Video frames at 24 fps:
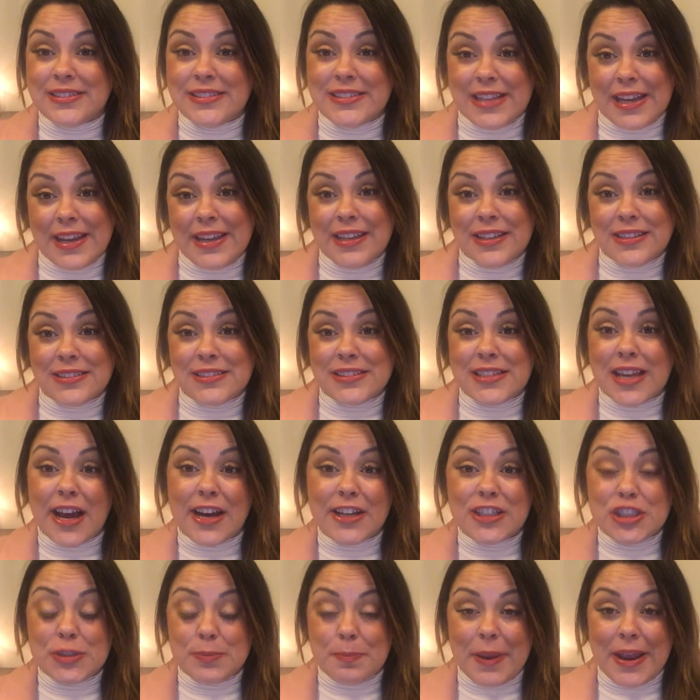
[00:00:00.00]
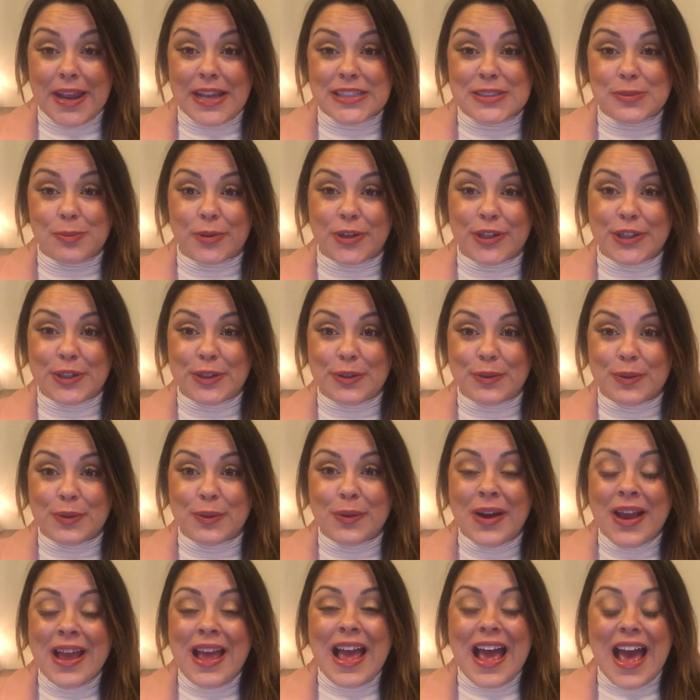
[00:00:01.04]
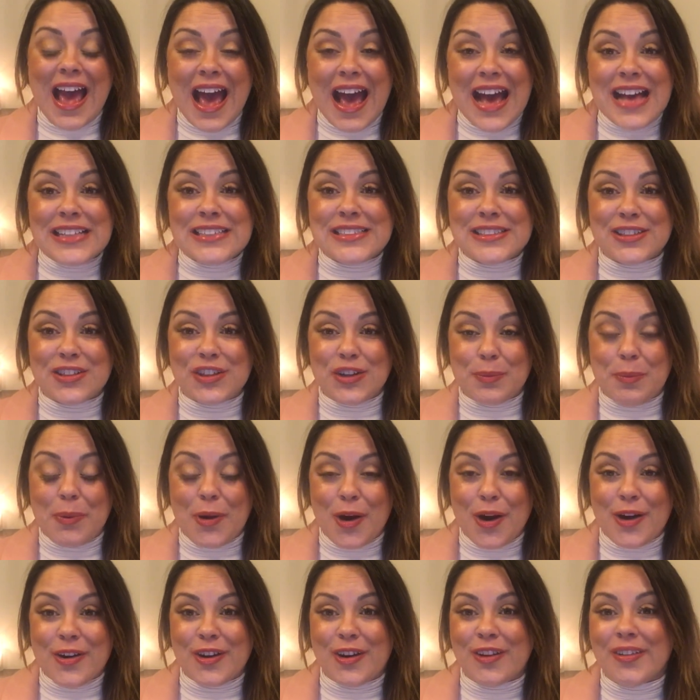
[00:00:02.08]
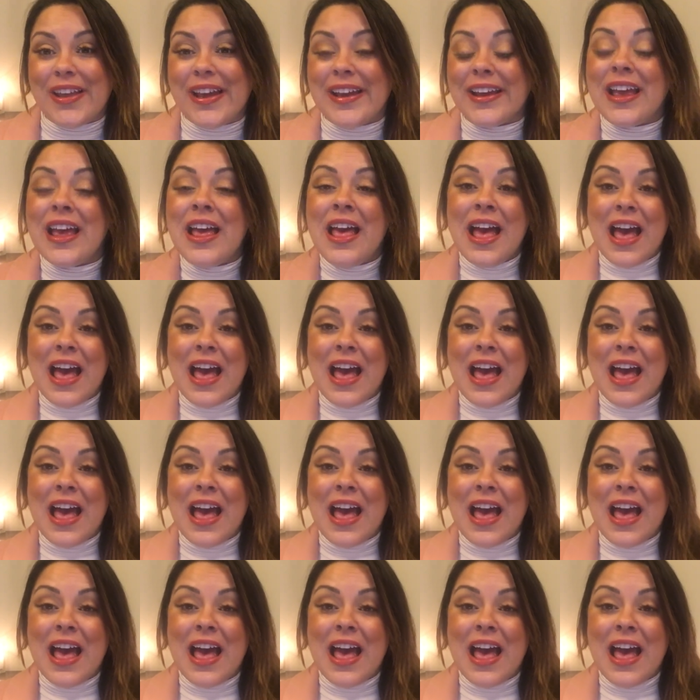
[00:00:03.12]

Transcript: date touch base where you ask your partner like,